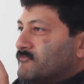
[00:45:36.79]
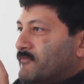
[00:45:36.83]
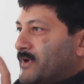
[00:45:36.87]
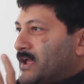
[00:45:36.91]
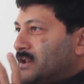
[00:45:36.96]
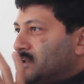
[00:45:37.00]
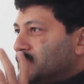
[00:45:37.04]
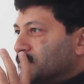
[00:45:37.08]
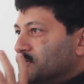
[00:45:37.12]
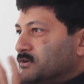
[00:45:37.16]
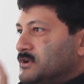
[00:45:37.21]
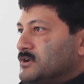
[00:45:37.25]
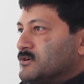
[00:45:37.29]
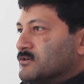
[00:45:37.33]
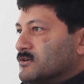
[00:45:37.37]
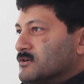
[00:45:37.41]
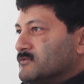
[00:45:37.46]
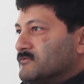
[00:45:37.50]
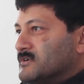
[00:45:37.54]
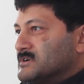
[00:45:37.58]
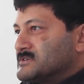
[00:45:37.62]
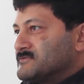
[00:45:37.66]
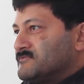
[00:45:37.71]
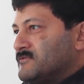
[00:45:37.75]
when
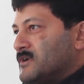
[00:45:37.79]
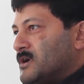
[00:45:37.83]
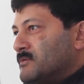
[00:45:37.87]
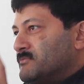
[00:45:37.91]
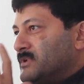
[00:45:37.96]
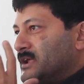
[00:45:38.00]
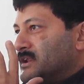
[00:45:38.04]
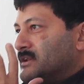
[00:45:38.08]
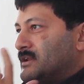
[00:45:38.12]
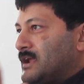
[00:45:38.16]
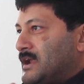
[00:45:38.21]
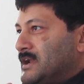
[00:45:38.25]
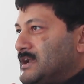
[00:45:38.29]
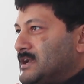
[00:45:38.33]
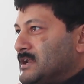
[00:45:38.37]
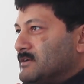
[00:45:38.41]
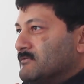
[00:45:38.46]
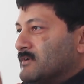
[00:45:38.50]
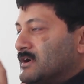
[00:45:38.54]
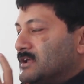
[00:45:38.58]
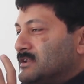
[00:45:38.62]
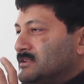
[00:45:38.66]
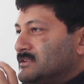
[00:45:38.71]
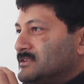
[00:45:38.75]
Unicode was formed in
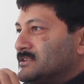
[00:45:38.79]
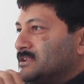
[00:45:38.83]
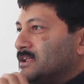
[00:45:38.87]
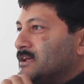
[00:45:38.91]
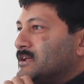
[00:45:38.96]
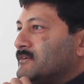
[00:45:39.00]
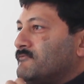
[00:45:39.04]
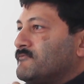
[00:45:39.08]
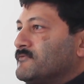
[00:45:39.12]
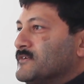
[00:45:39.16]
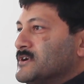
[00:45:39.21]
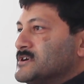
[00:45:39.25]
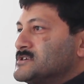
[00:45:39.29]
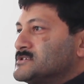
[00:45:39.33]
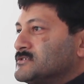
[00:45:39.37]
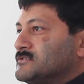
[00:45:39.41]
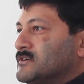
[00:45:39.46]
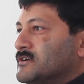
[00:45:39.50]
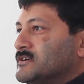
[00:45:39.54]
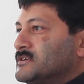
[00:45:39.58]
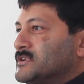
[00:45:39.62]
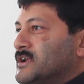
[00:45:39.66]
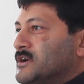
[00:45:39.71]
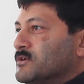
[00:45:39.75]
91, they
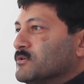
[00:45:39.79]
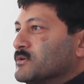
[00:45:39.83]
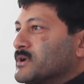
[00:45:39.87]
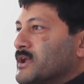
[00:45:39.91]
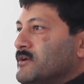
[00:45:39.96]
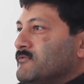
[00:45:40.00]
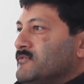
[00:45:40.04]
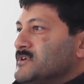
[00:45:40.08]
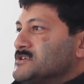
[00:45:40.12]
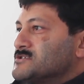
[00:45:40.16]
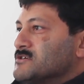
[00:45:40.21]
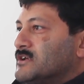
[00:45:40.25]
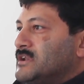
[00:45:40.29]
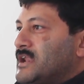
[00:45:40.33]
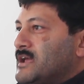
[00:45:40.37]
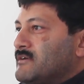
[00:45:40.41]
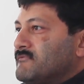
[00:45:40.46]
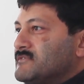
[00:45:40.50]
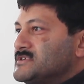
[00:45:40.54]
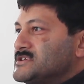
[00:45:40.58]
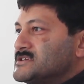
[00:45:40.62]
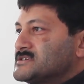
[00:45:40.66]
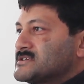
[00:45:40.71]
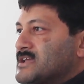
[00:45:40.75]
first thought that, okay, which all
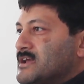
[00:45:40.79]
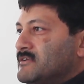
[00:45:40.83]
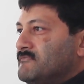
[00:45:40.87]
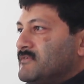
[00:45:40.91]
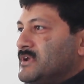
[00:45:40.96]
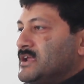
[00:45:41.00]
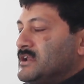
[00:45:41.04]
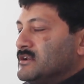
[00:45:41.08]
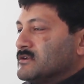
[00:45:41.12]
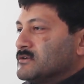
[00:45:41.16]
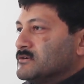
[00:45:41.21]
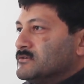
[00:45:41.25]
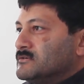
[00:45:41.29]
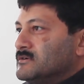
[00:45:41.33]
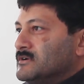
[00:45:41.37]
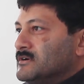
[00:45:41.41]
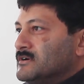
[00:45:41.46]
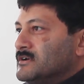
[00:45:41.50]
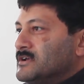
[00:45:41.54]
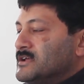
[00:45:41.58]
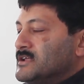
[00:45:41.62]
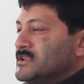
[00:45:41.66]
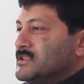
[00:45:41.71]
languages can we include?